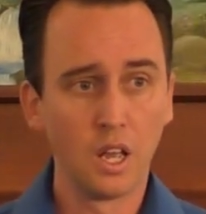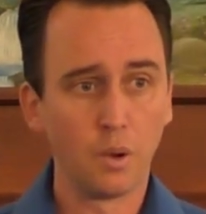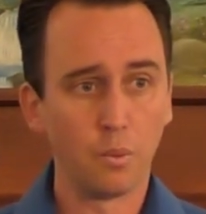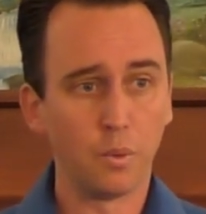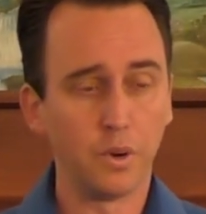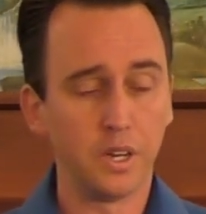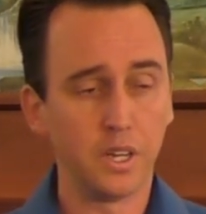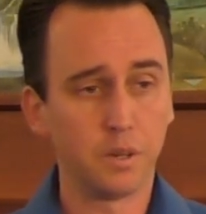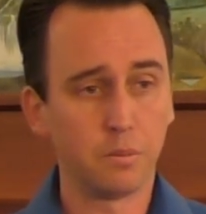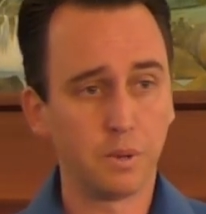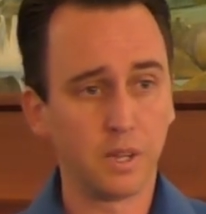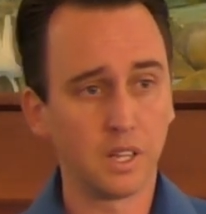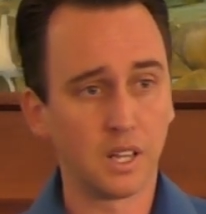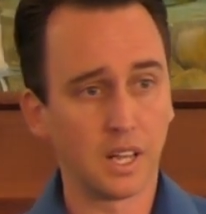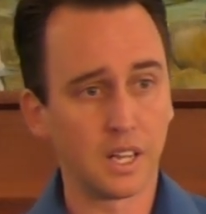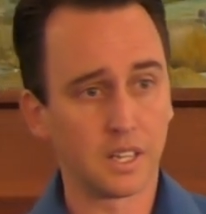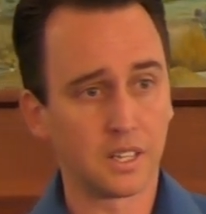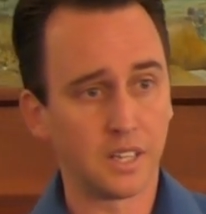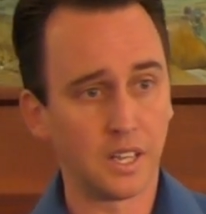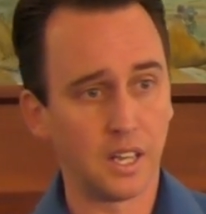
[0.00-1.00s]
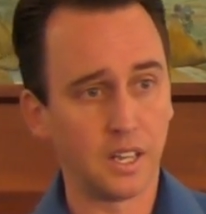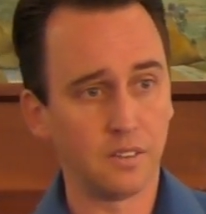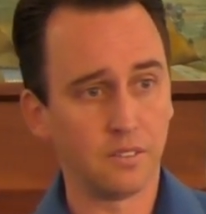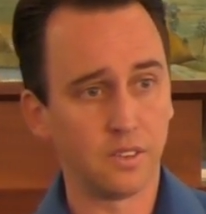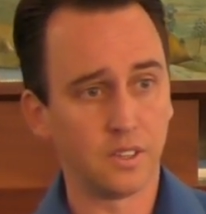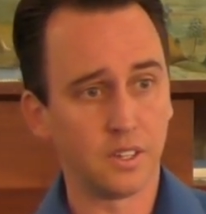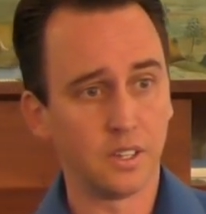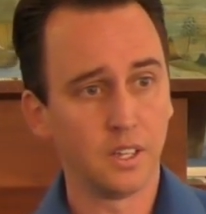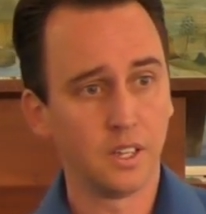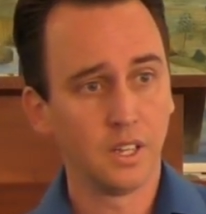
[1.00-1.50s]
We need to be like
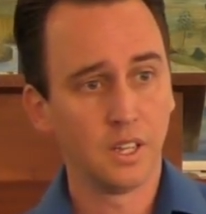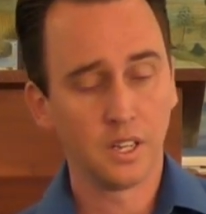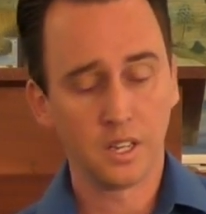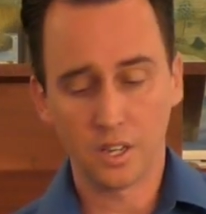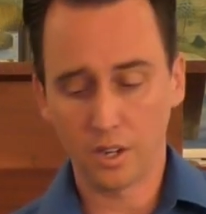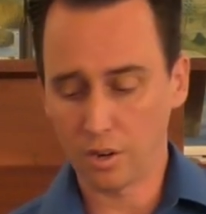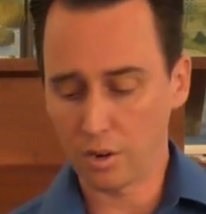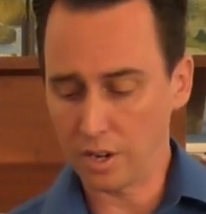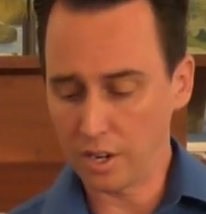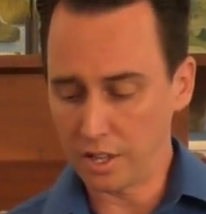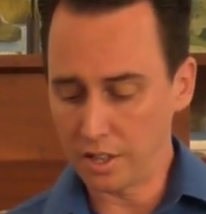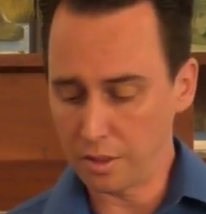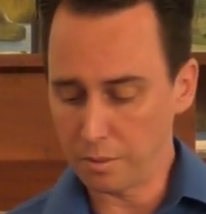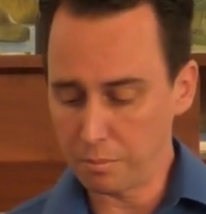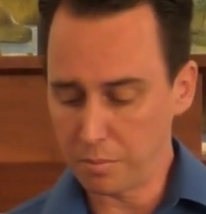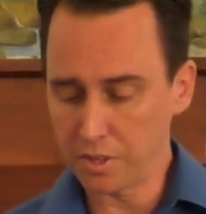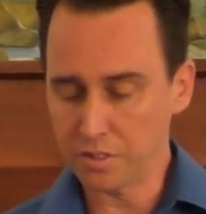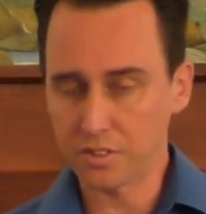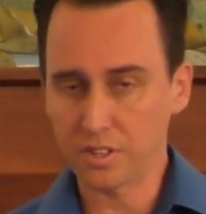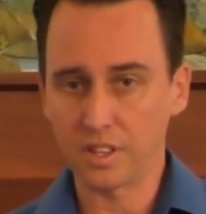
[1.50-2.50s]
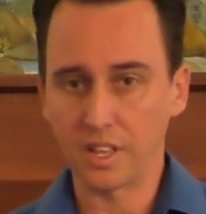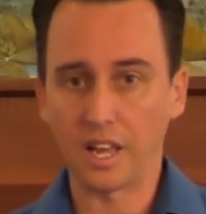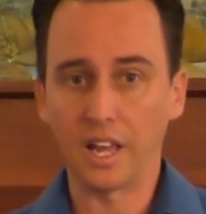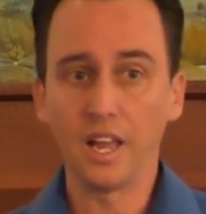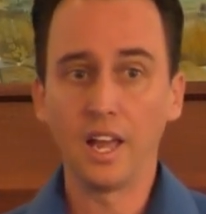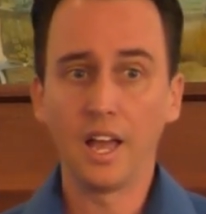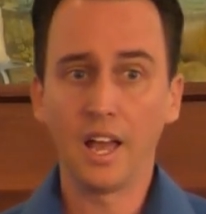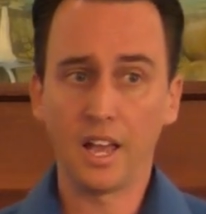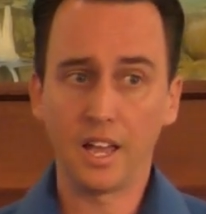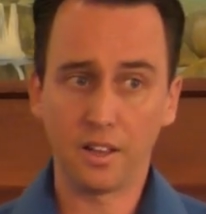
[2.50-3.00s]
David here in the midst of that,
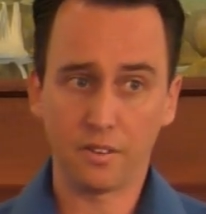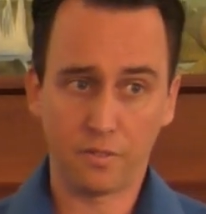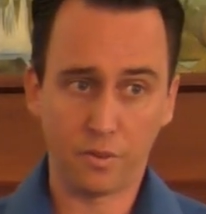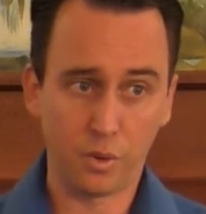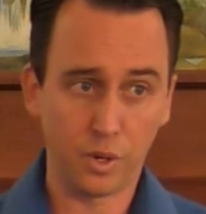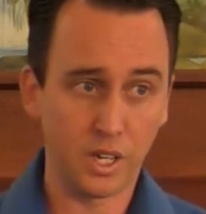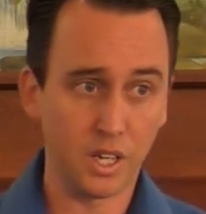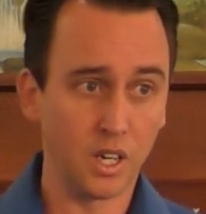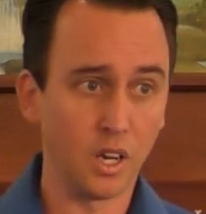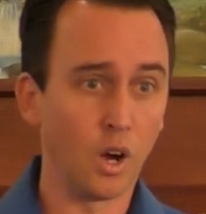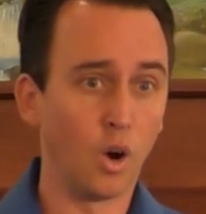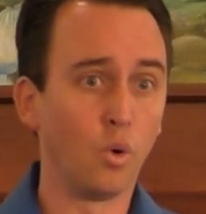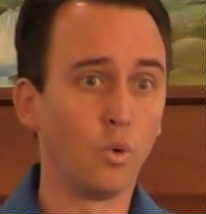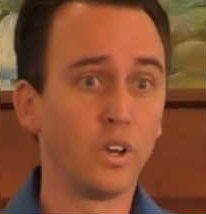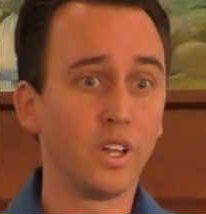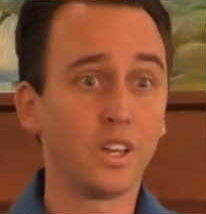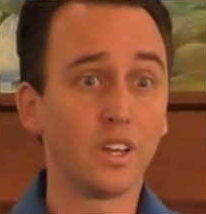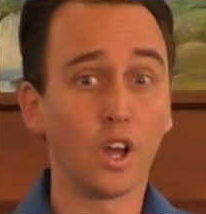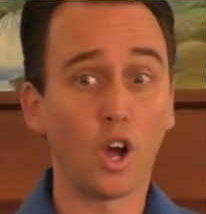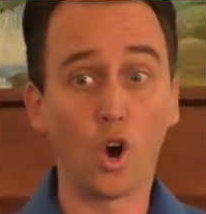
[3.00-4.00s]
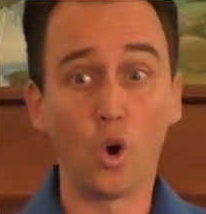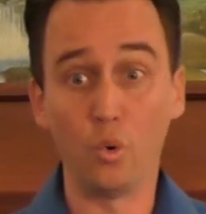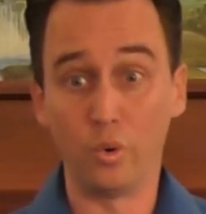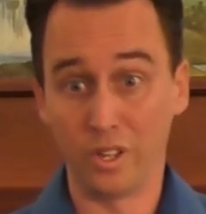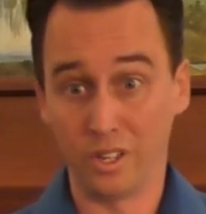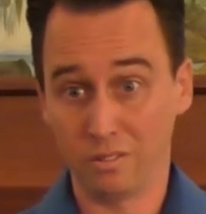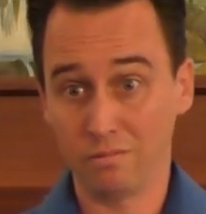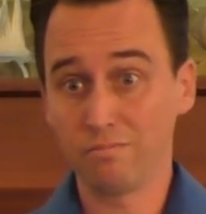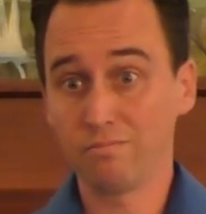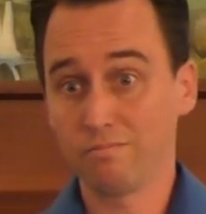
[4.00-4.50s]
hey, if we need to own it, own
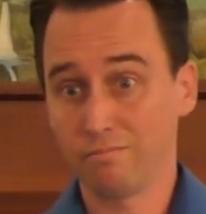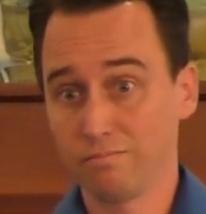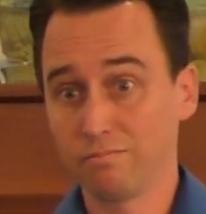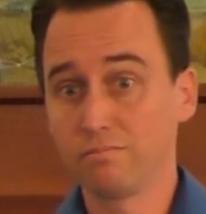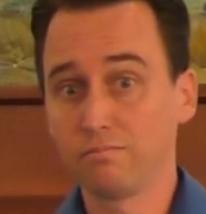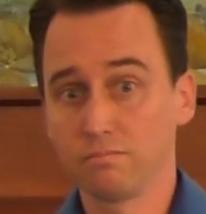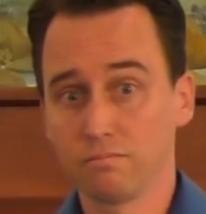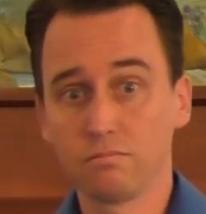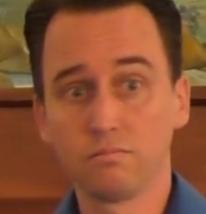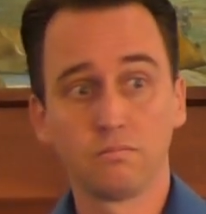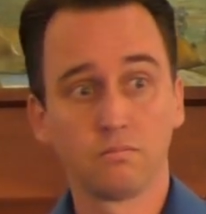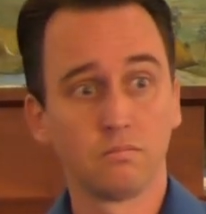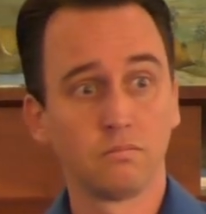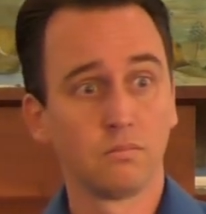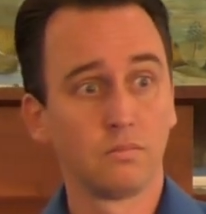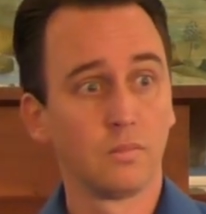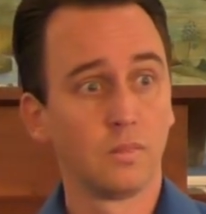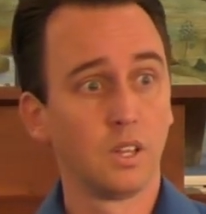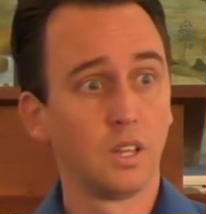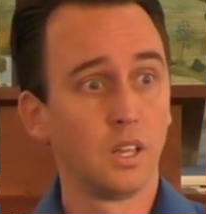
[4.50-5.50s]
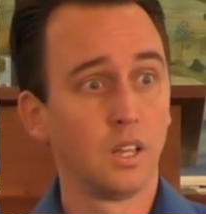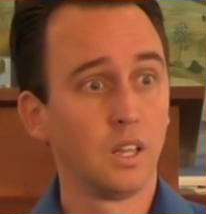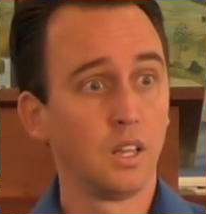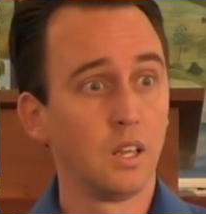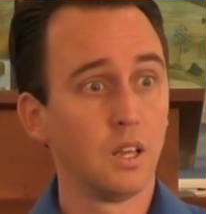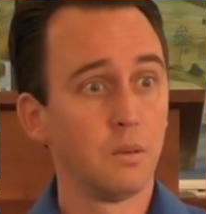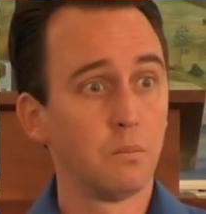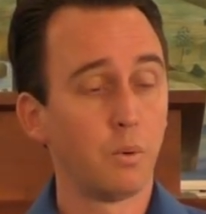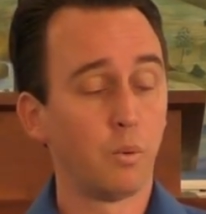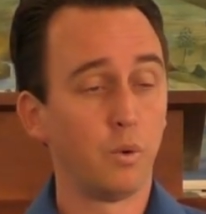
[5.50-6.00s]
it.
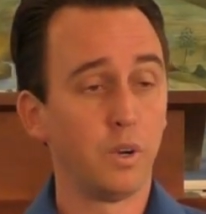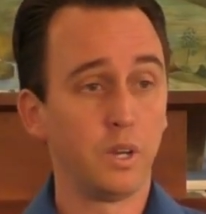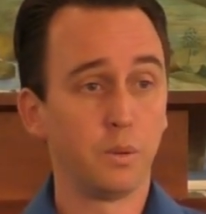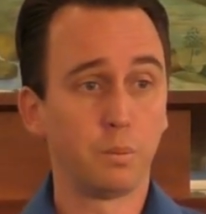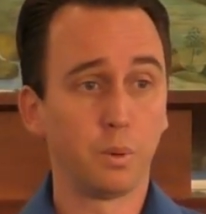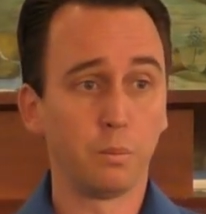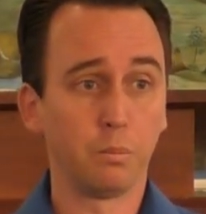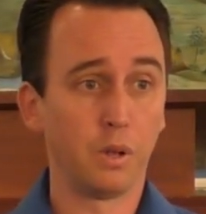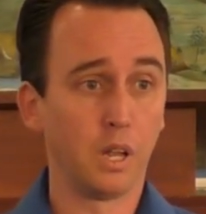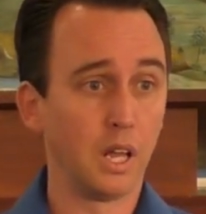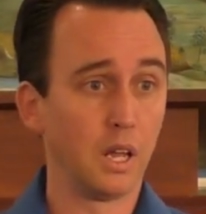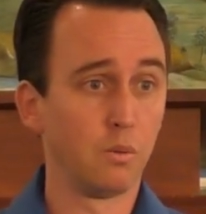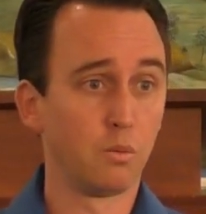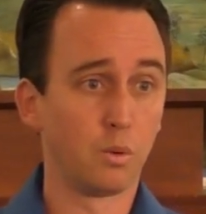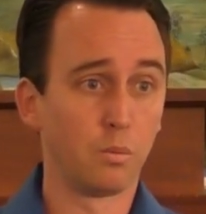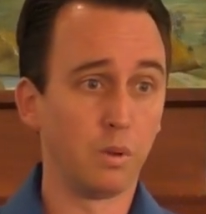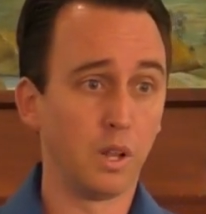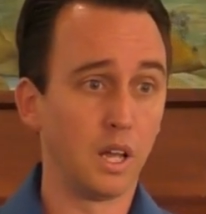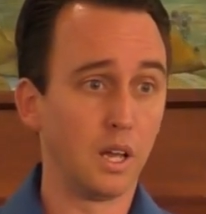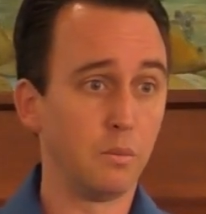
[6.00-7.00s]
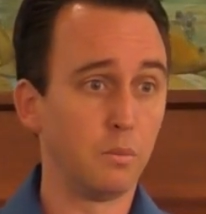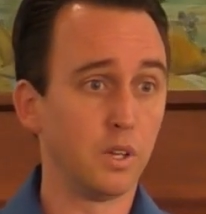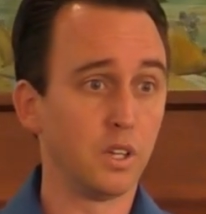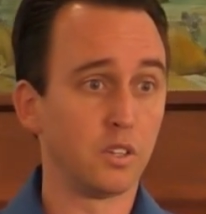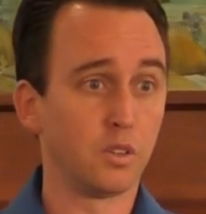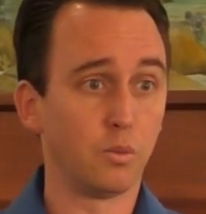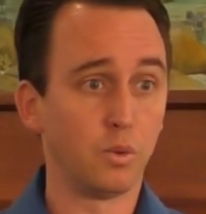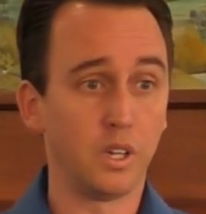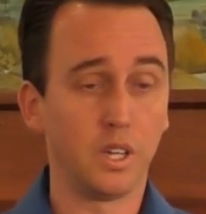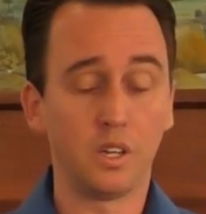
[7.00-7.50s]
But we need to put blame where blame
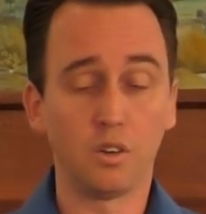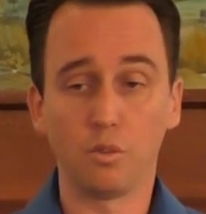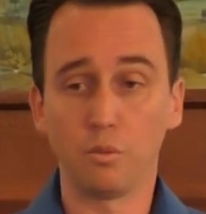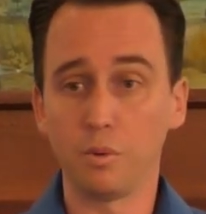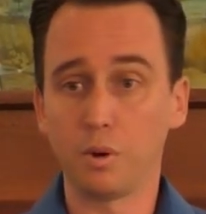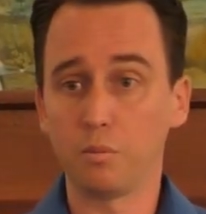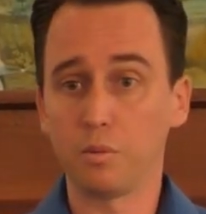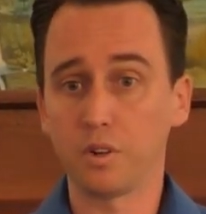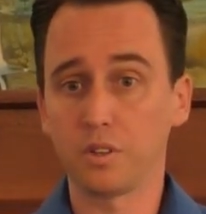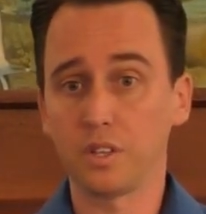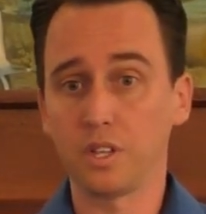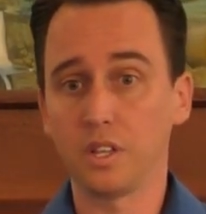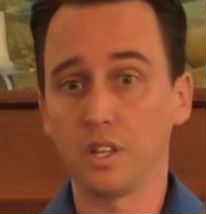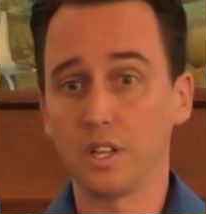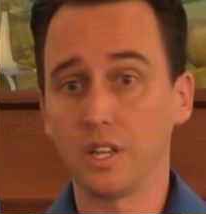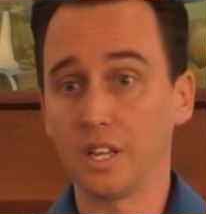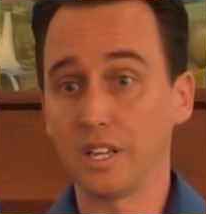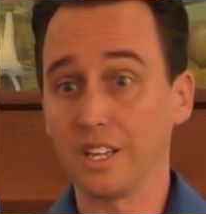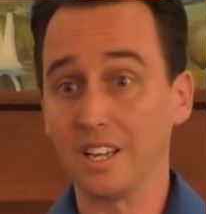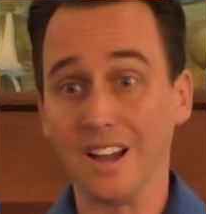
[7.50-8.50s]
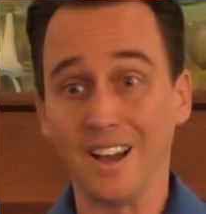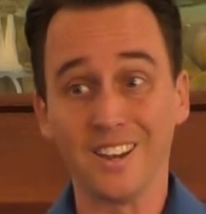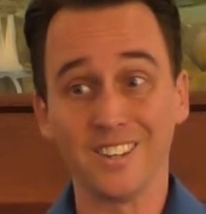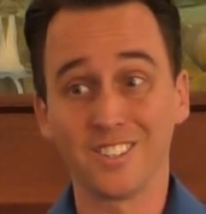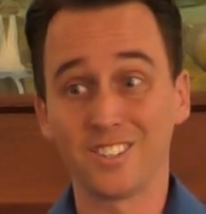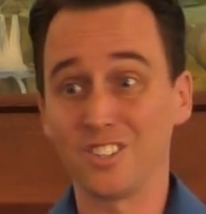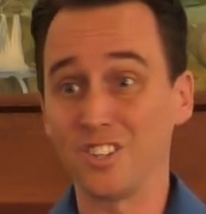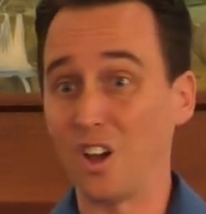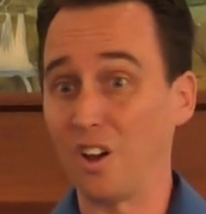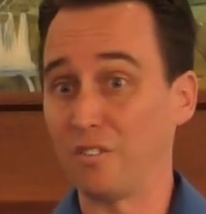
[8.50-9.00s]
is, and we need to remember at the end of the day, God is
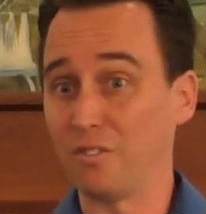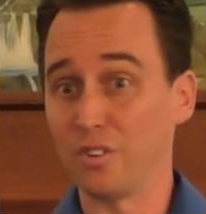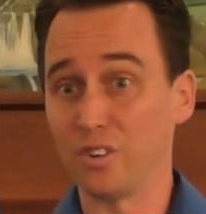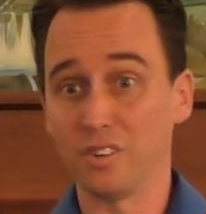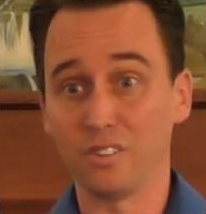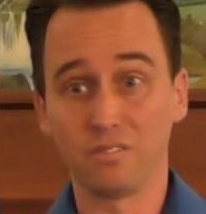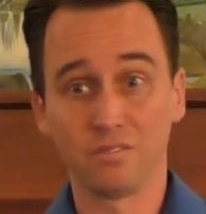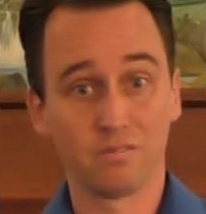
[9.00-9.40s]
sovereign.